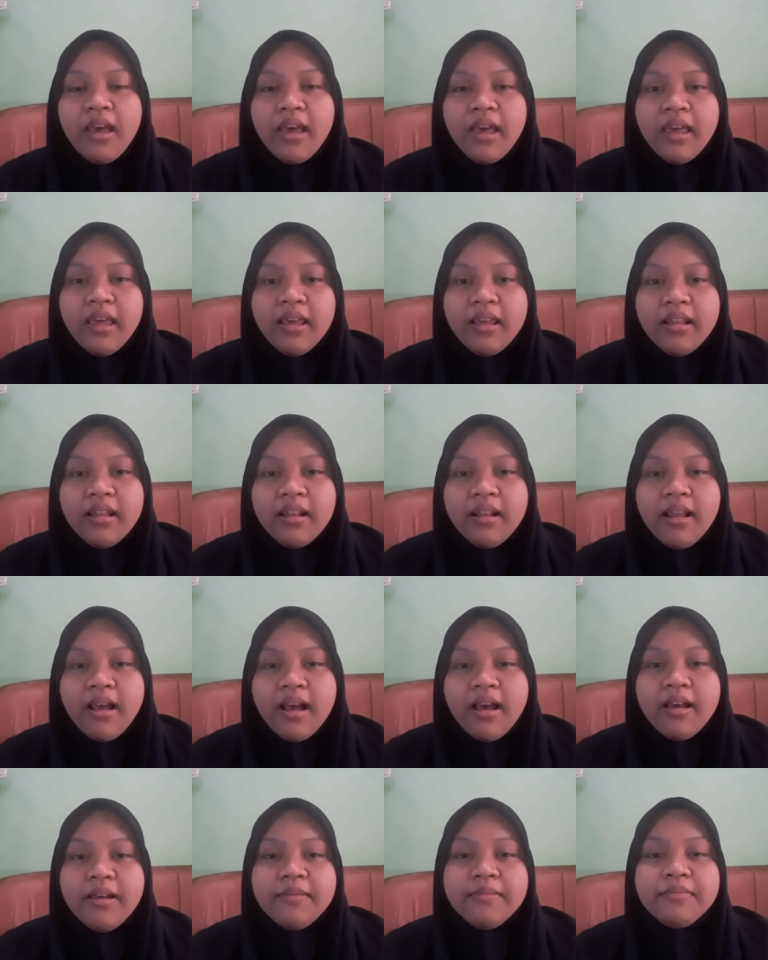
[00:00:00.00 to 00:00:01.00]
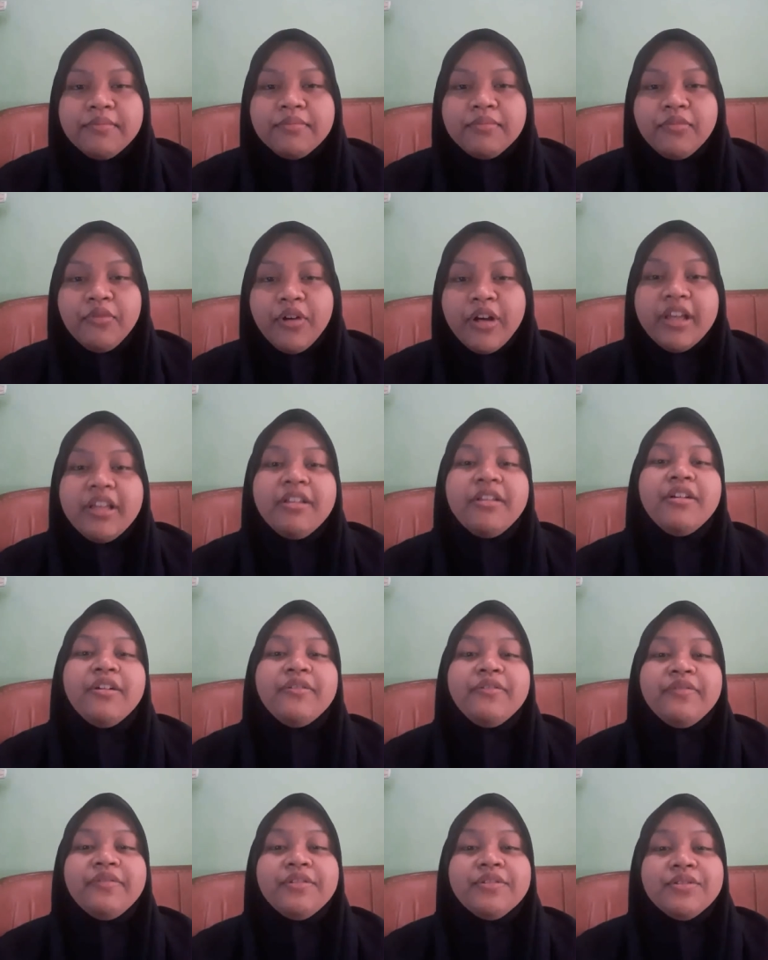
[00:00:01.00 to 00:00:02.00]
and I'm one
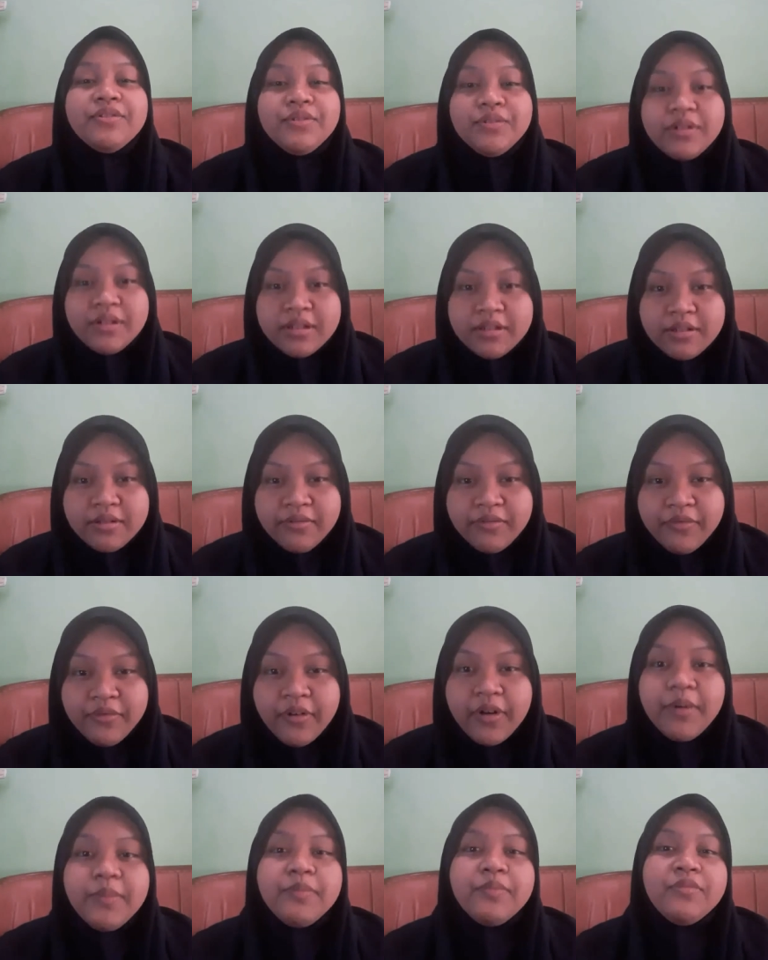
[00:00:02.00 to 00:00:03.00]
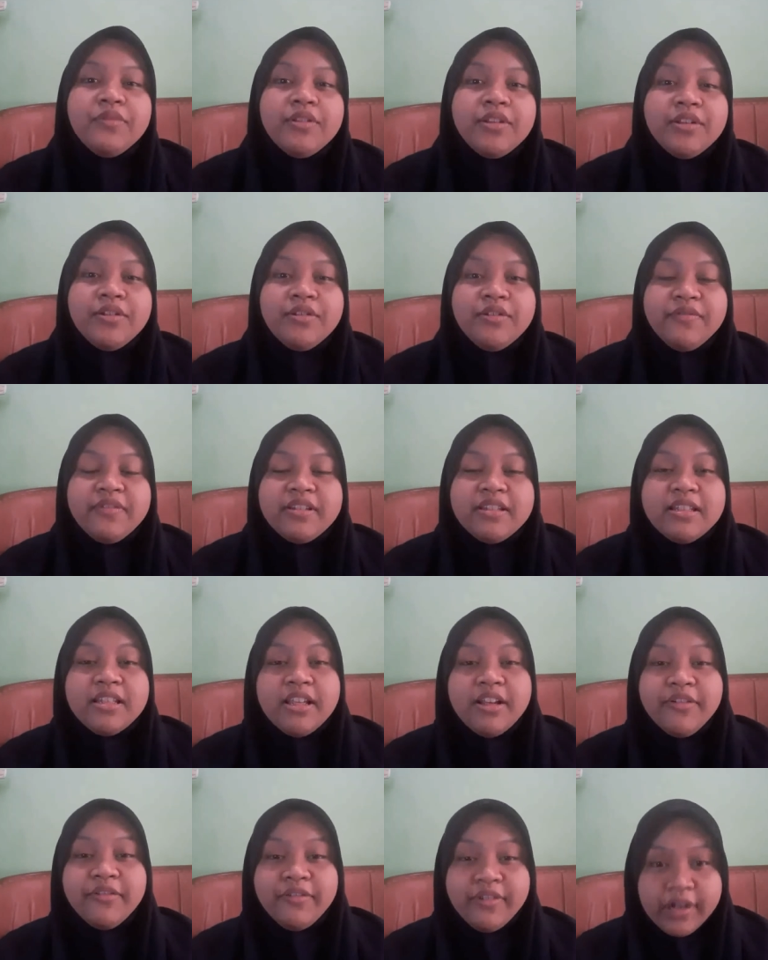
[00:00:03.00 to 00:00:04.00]
of the students from the
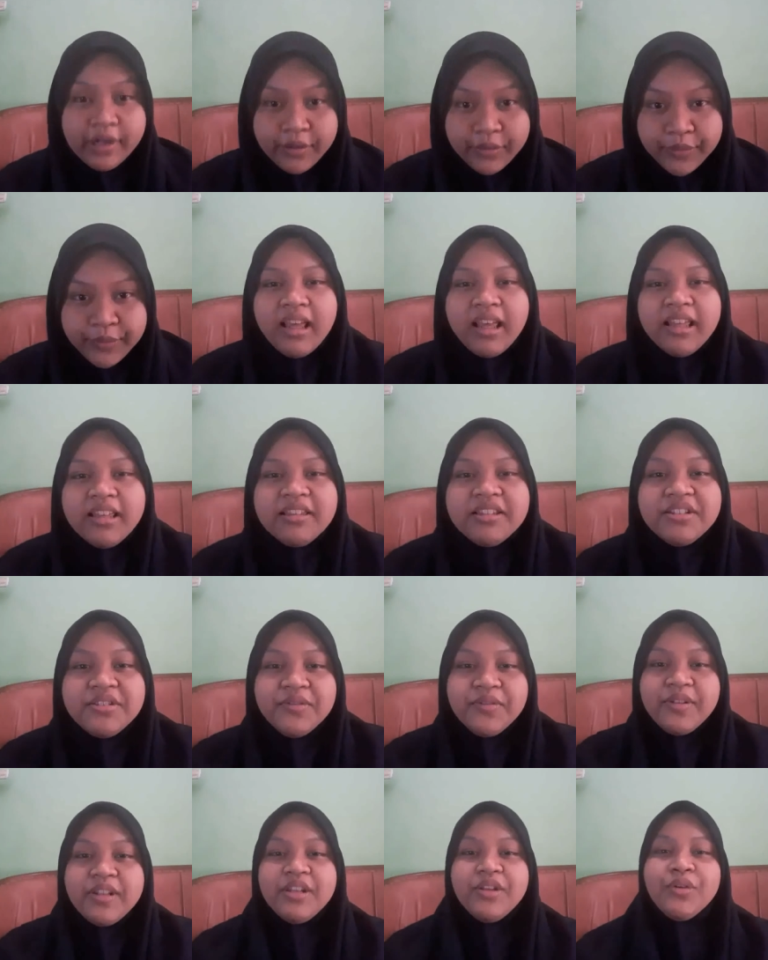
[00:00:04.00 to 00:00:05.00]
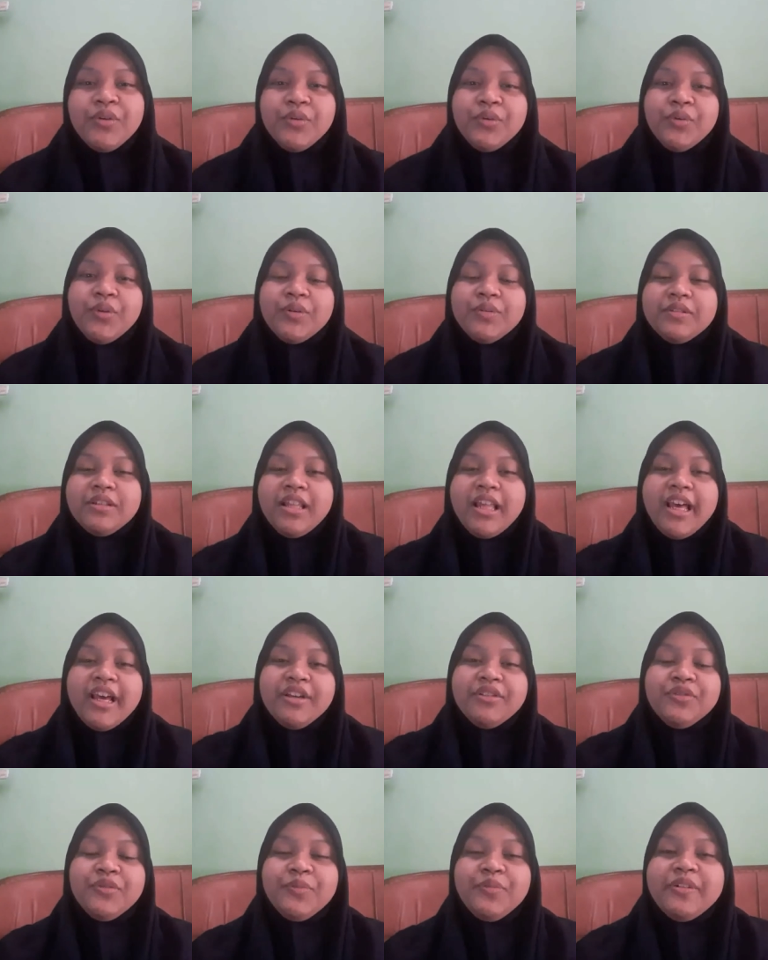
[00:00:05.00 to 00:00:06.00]
University of Riau. In this video, I would
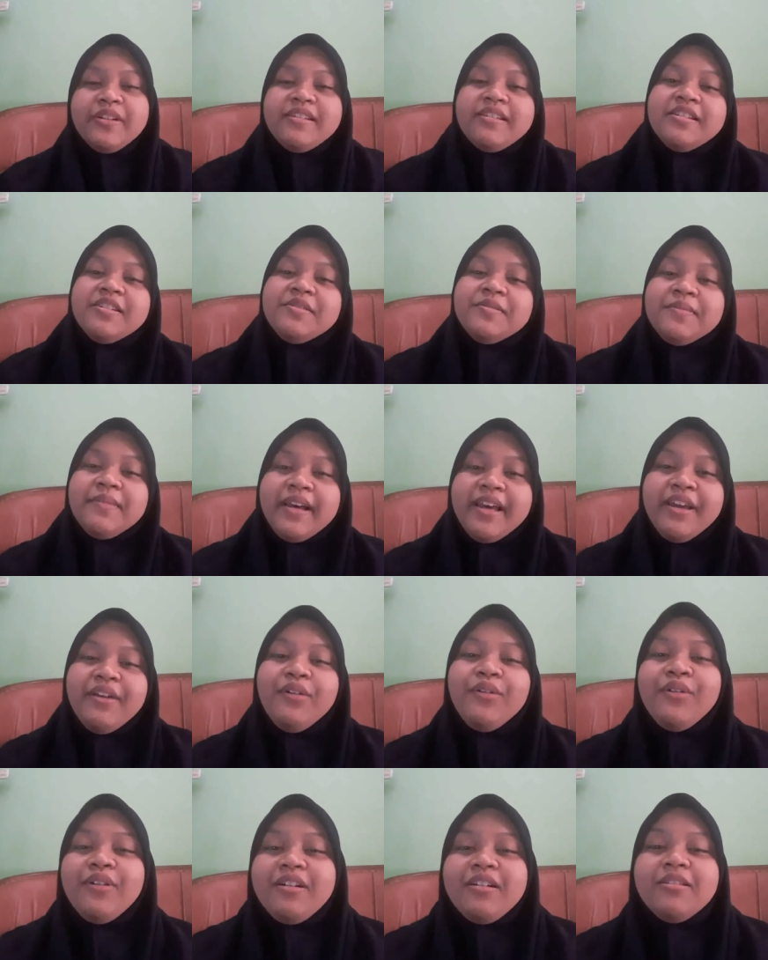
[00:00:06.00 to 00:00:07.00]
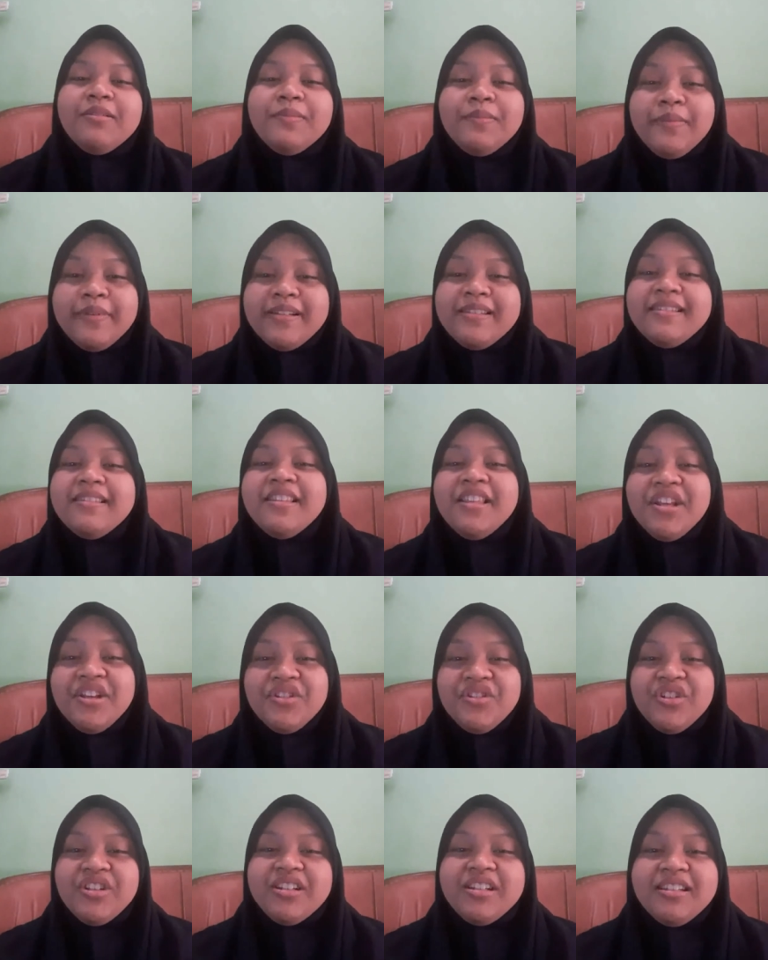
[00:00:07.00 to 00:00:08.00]
like to present my oral
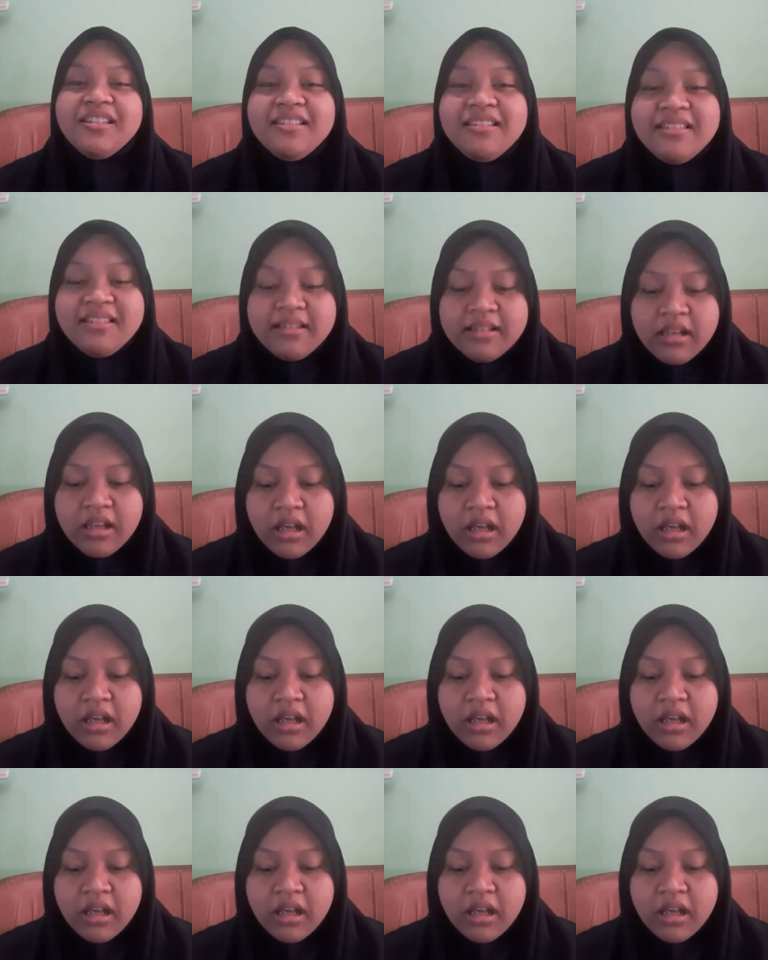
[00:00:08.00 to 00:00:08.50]
presentations